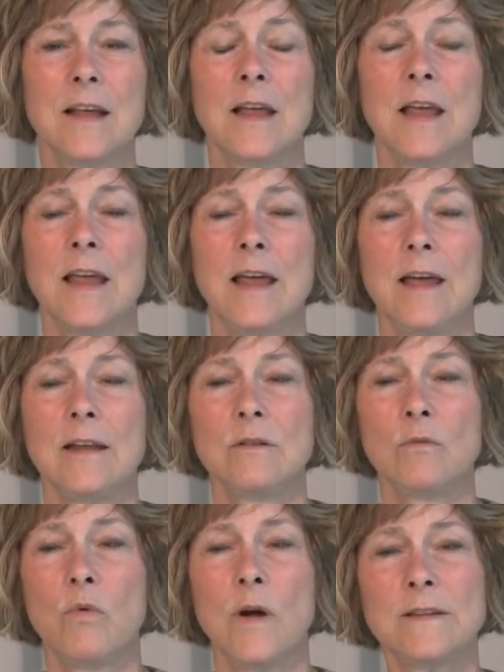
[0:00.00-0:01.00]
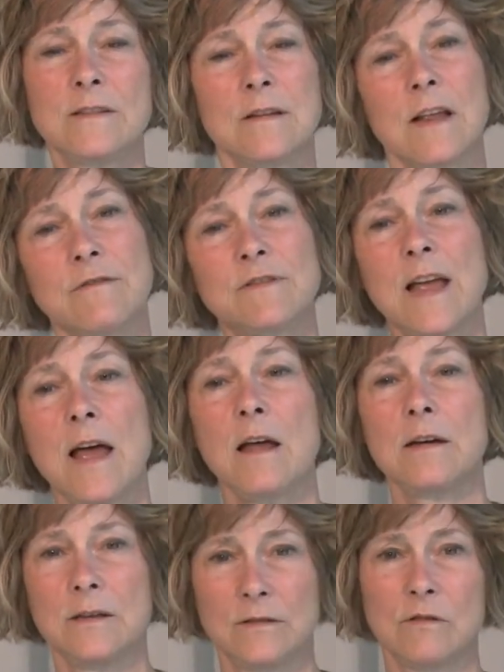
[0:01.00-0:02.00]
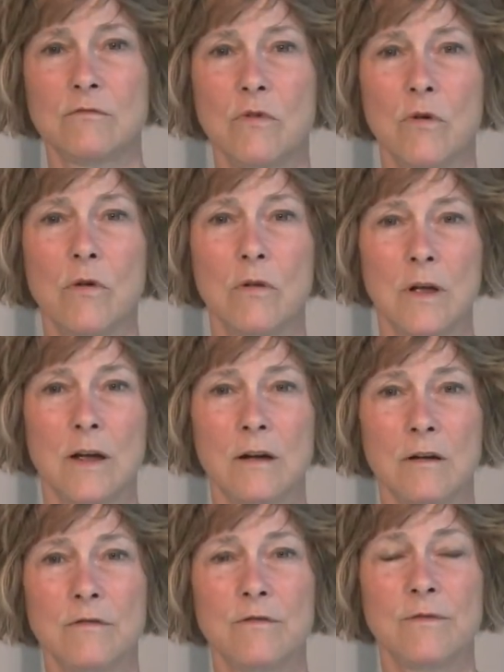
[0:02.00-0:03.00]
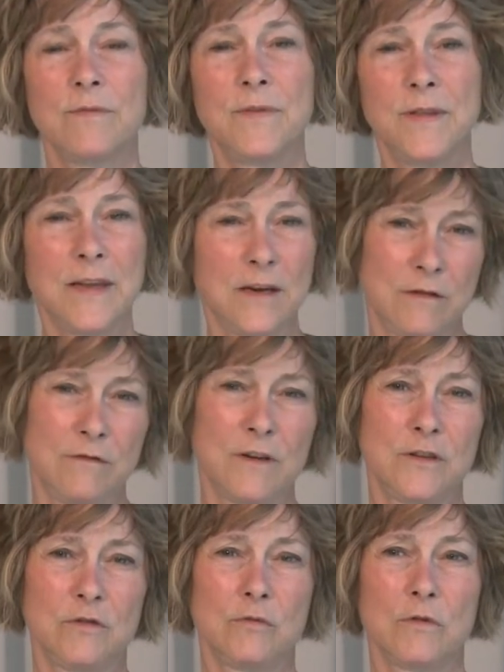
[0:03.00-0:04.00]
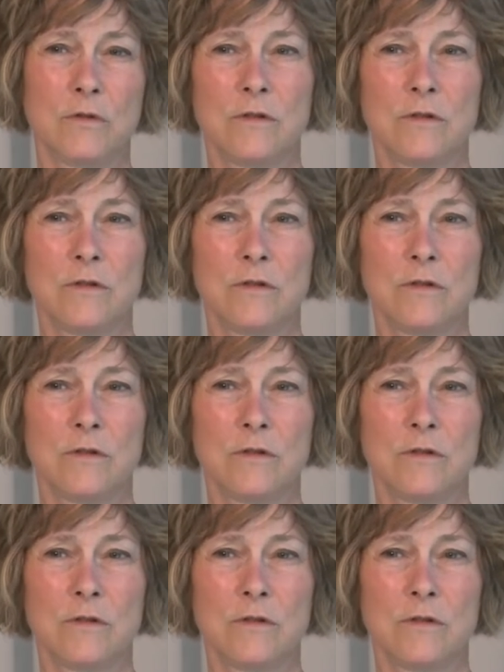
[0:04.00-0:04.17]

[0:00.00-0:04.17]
And what's left out is the role of the individual,